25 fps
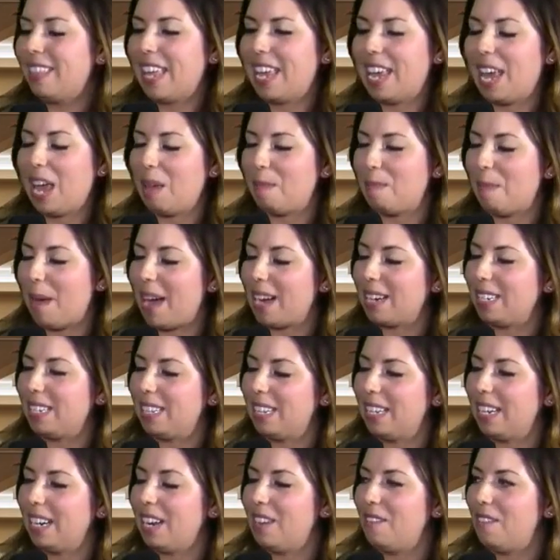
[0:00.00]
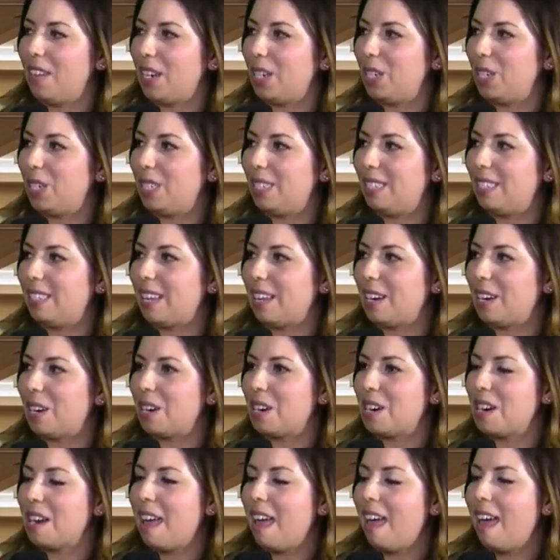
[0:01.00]
they came back to the convention
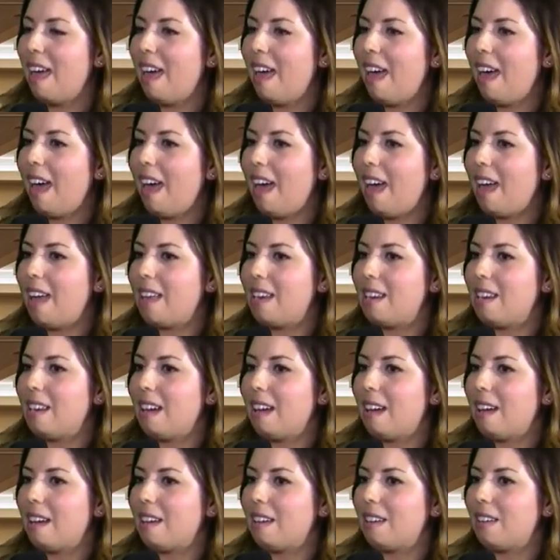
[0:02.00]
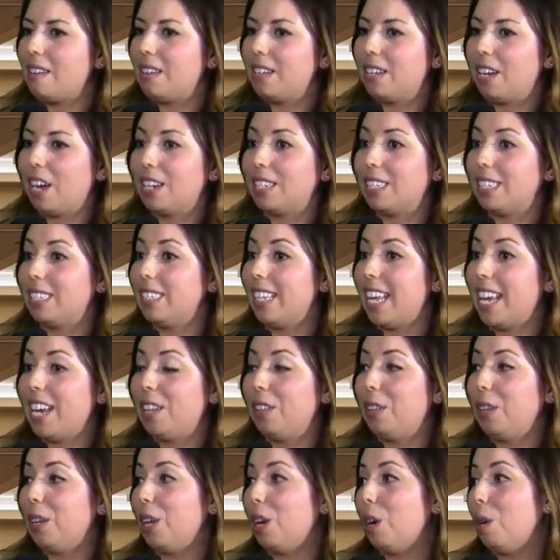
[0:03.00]
center and uh, got to take
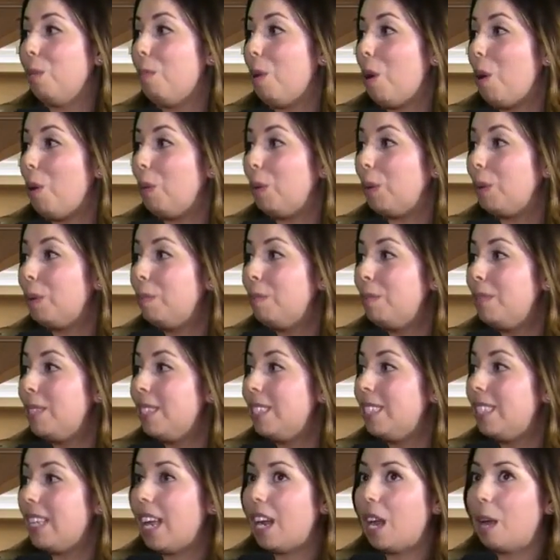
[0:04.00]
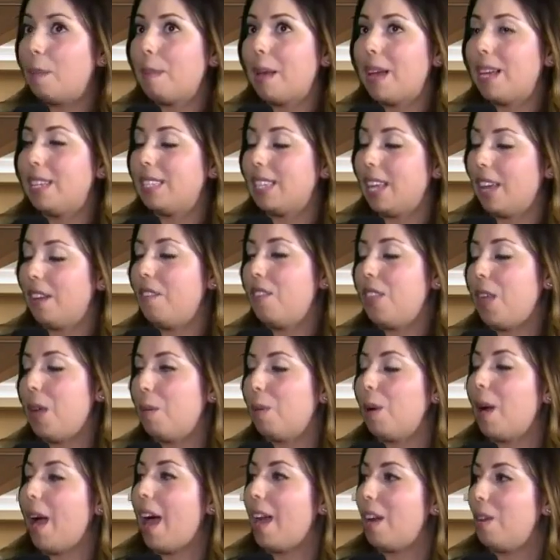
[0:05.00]
a look at our ballrooms set up as if they
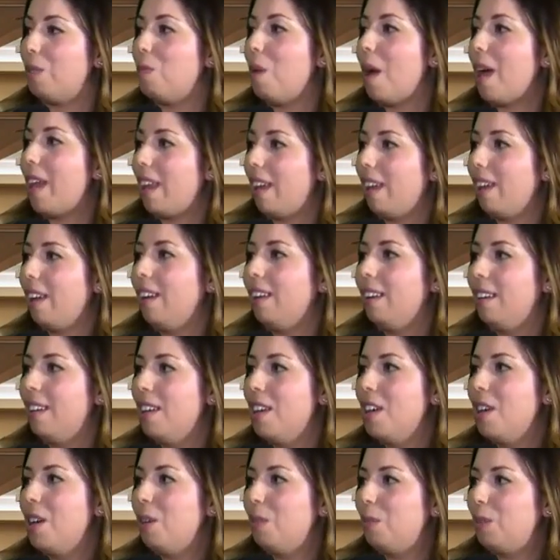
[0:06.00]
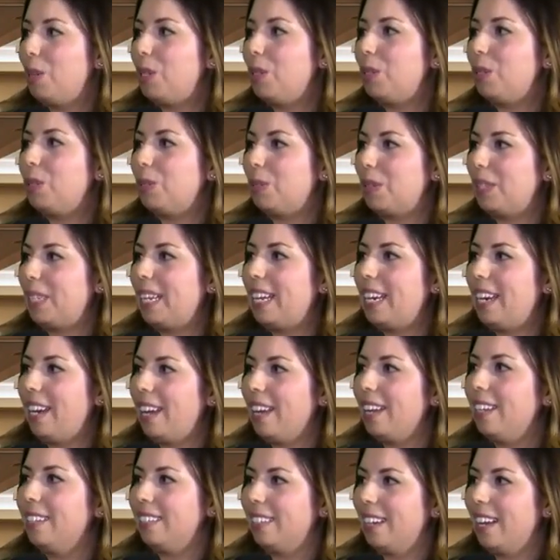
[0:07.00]
were at a wedding, wow. which was really
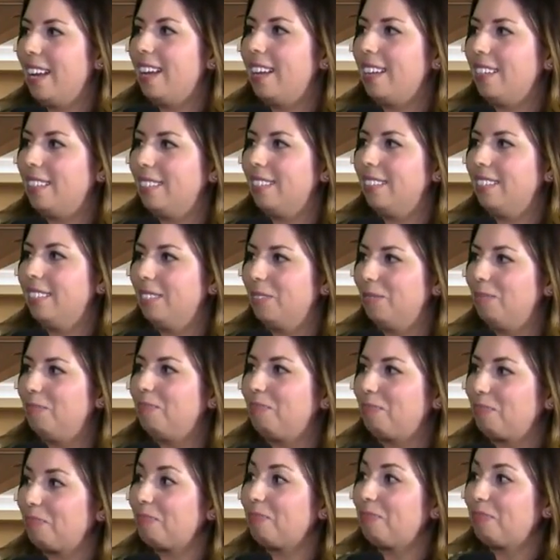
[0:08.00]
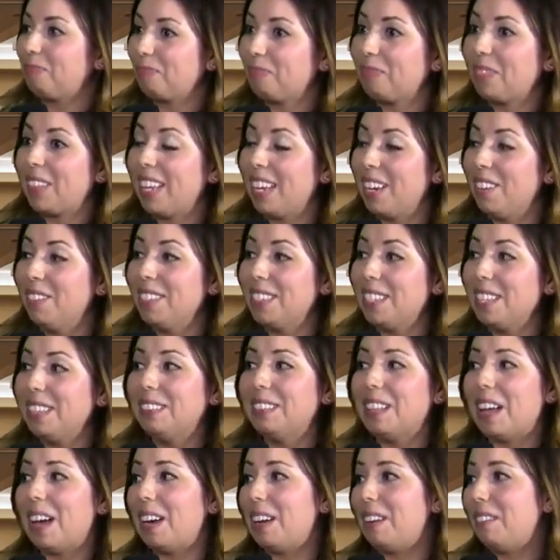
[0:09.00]
neat. And That's amazing. It was a
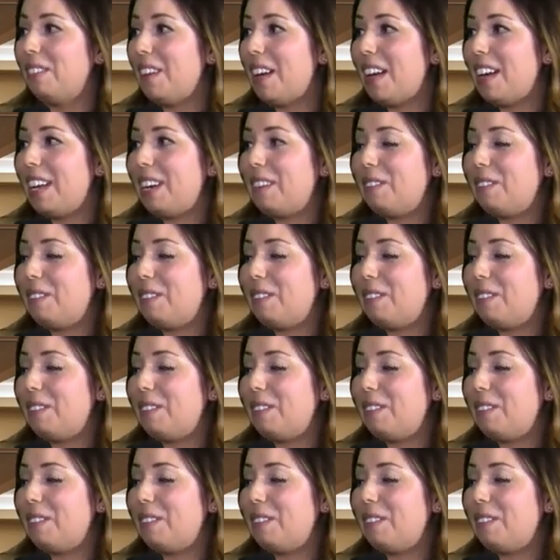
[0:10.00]
lot of fun,